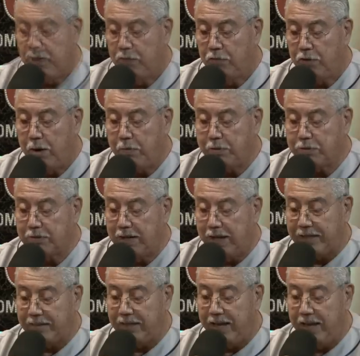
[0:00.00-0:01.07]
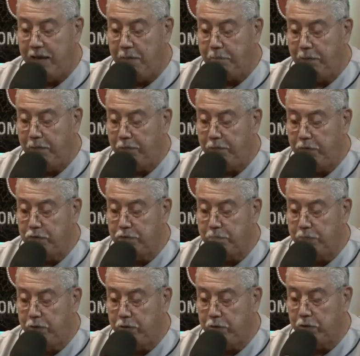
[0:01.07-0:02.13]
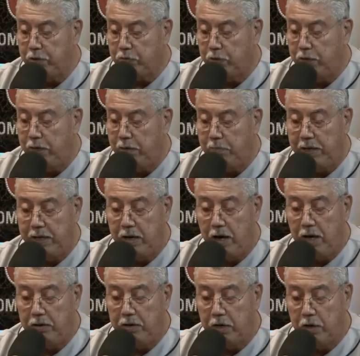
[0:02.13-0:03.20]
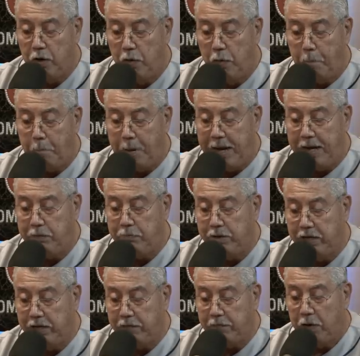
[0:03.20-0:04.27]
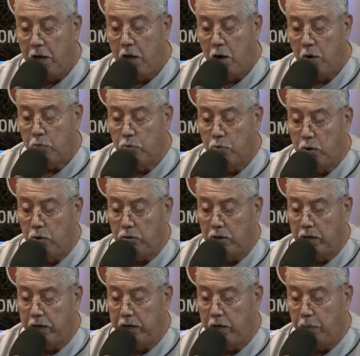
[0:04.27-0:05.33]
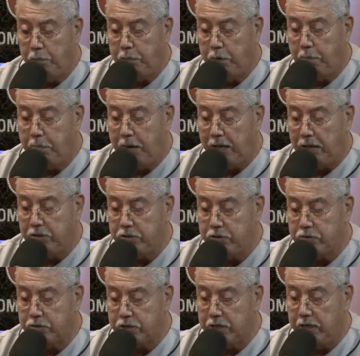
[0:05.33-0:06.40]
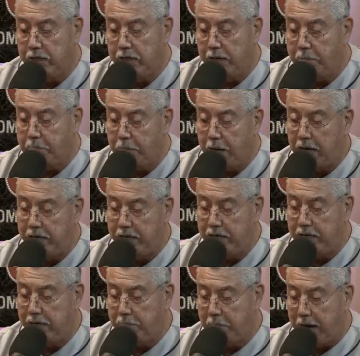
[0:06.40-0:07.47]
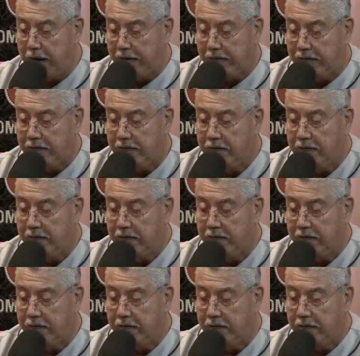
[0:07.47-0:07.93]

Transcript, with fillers: Tropicals like the hemp-infused Manuka cream and on-the-go pain relief roll-on help you balance your skin and body and mind.